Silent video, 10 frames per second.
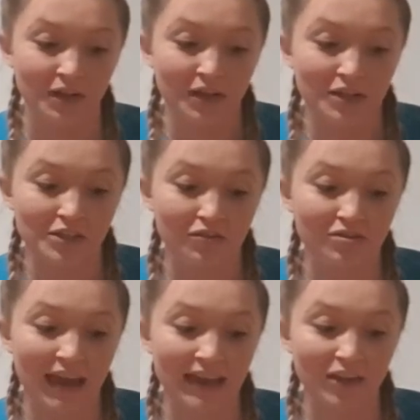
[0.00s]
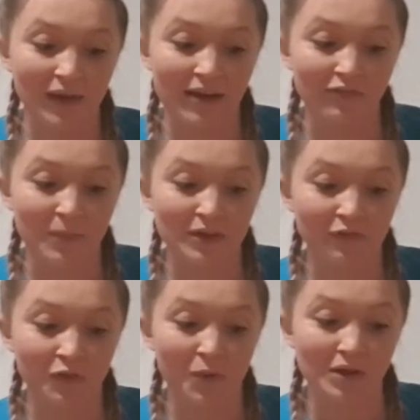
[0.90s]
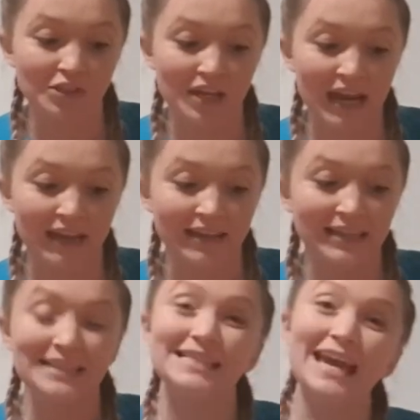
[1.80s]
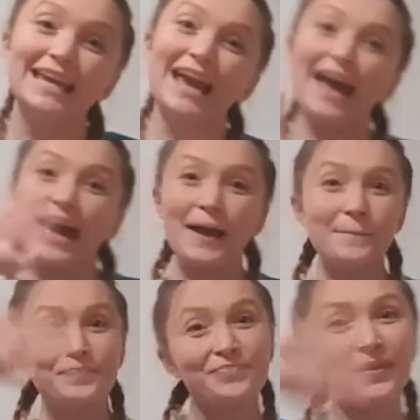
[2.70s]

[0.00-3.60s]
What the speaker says: So thank you everybody for watching. Take care.